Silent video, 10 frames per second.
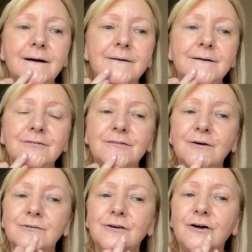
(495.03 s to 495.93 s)
I've
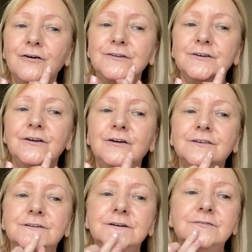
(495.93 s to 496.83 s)
found lots and
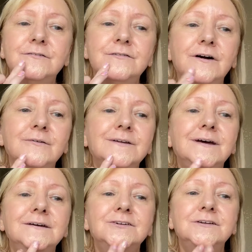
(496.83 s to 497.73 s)
lots of different
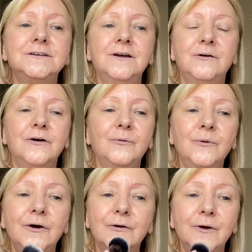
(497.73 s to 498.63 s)
foundations now that
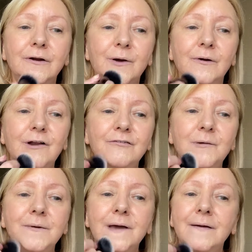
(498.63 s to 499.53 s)
work really well for
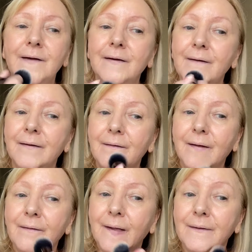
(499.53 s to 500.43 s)
me.
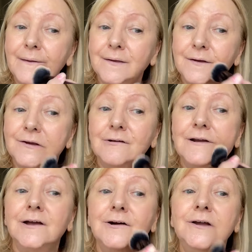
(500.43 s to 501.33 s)
This is
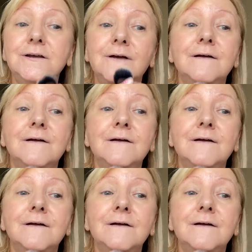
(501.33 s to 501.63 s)
really good.